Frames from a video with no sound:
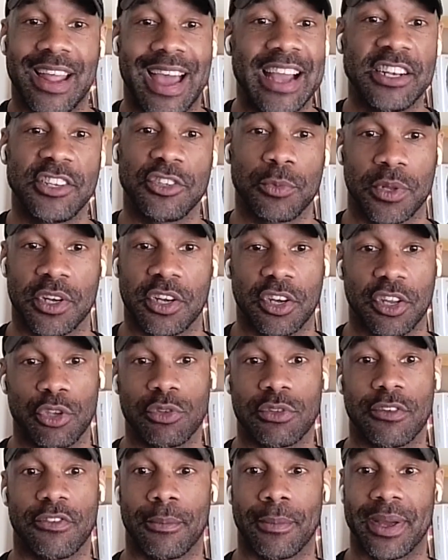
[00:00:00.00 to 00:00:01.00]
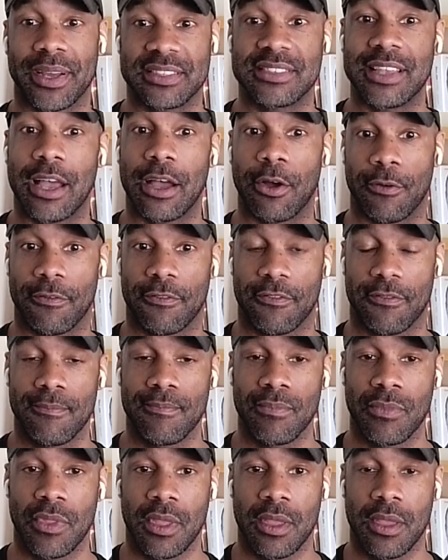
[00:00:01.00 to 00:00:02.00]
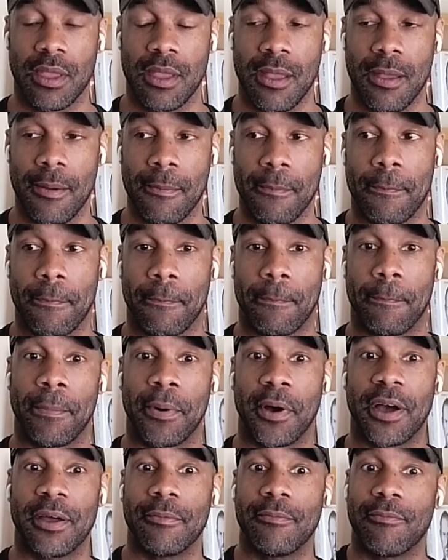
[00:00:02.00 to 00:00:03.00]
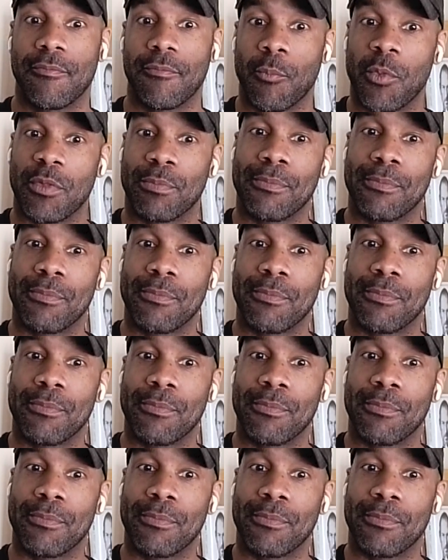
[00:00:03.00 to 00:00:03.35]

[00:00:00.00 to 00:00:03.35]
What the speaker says: I just wanted to use it for myself. But with